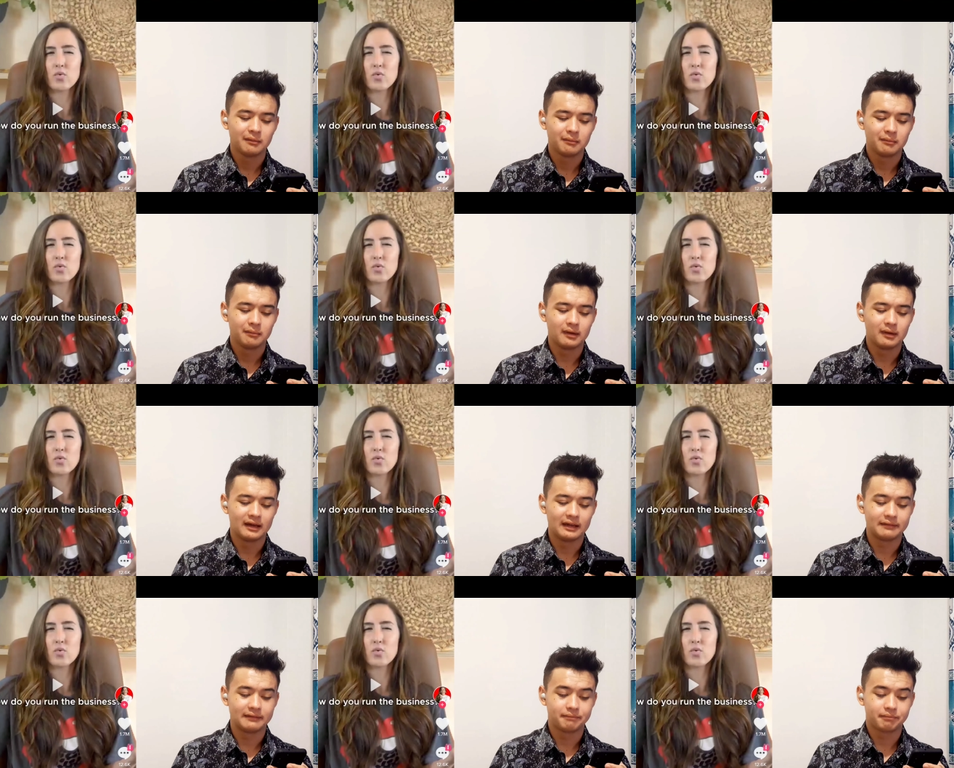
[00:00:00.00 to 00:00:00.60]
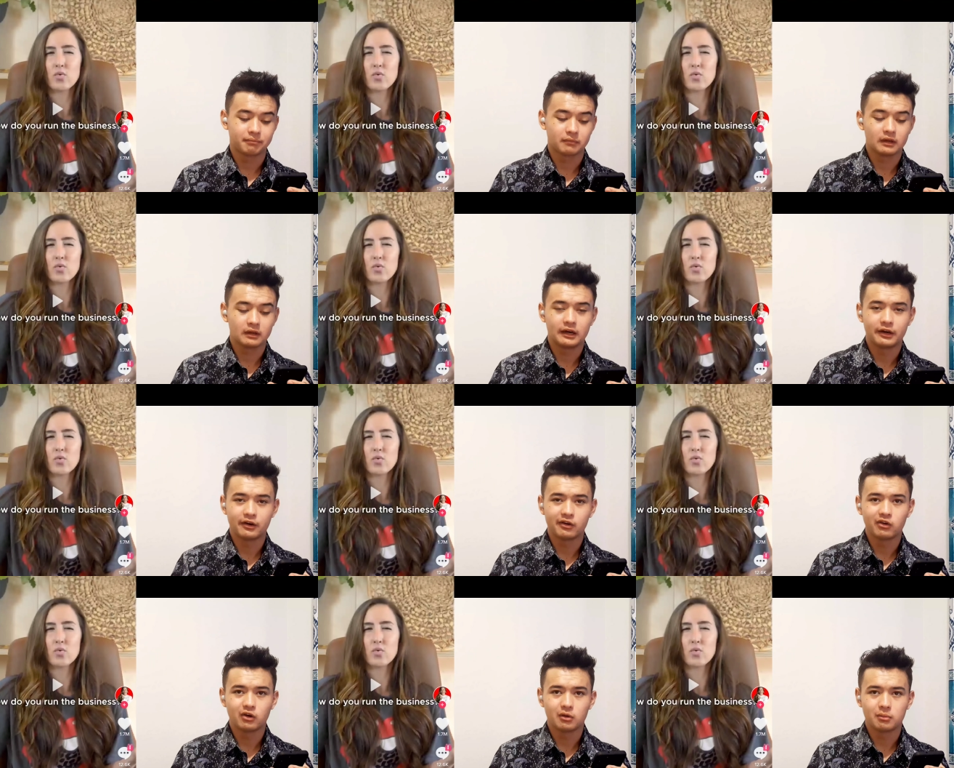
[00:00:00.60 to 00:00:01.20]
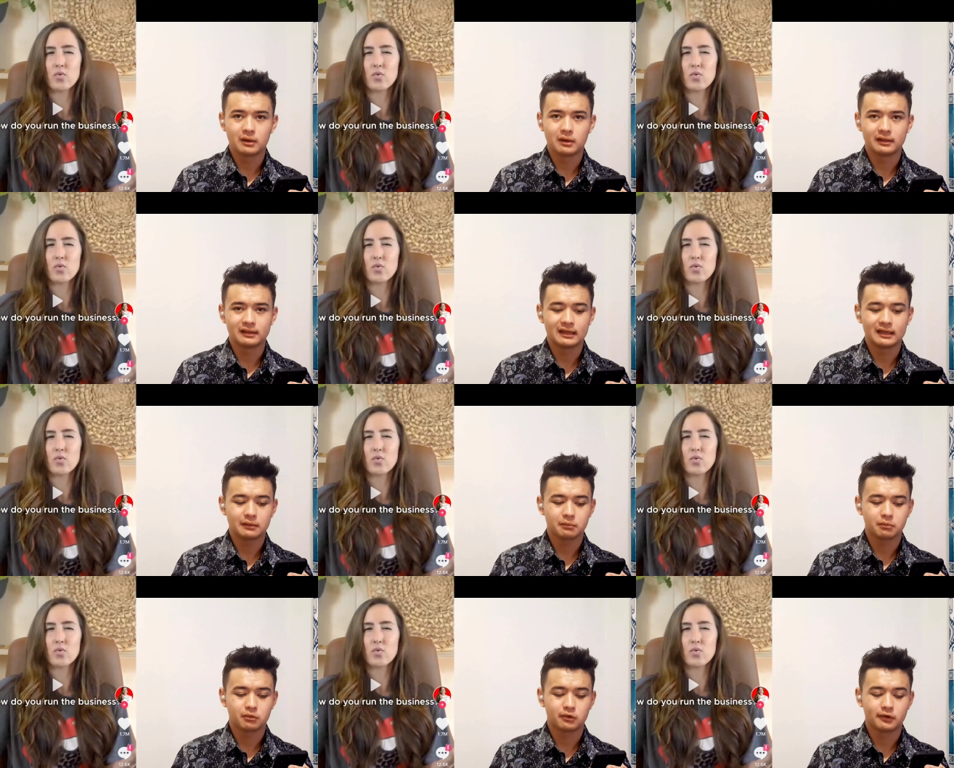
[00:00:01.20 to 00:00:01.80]
Speaker 1: but i don't know about
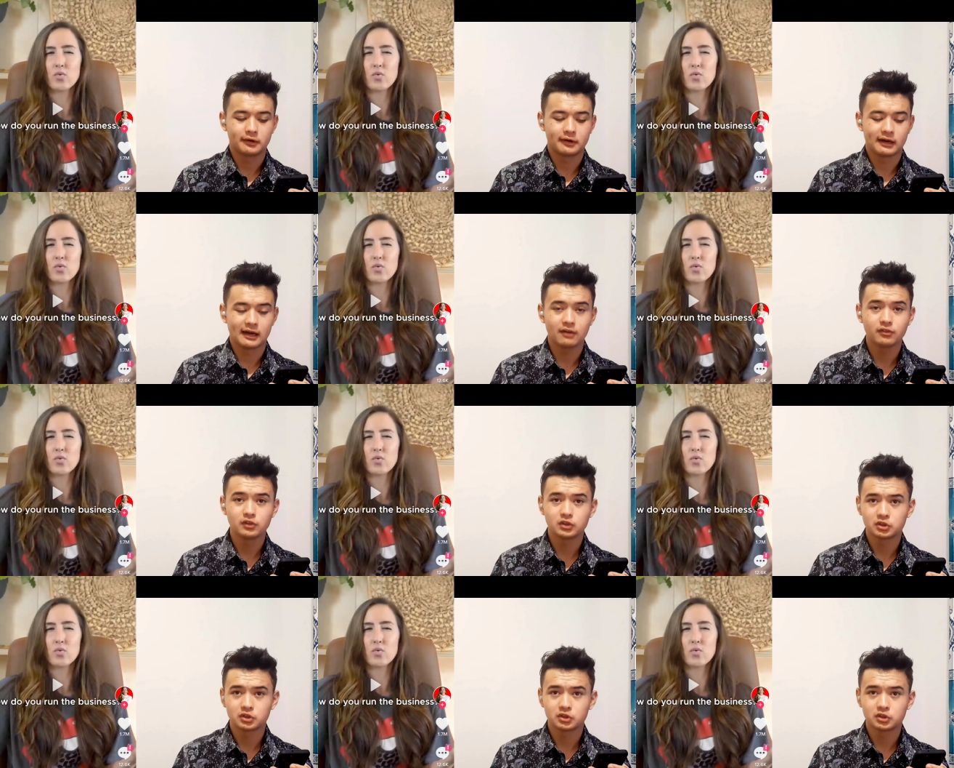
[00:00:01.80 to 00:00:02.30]
that part i haven't